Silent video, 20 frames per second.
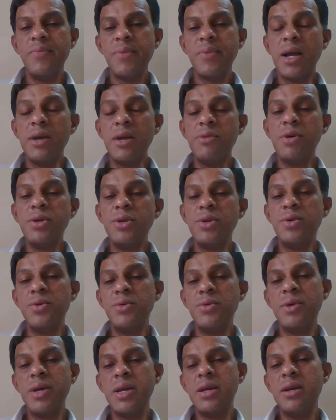I want to
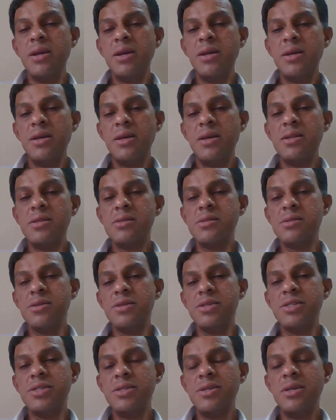do a
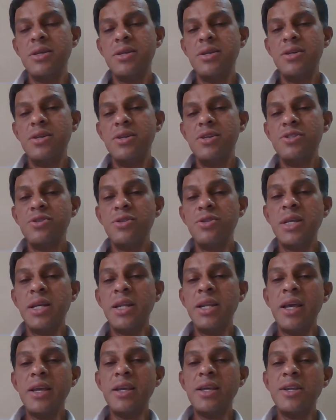research. So
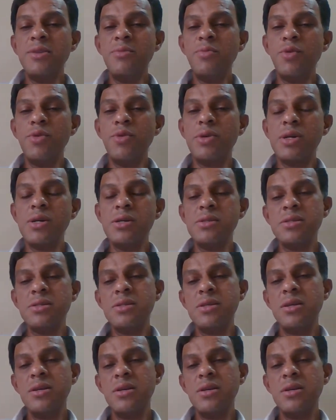then I can focus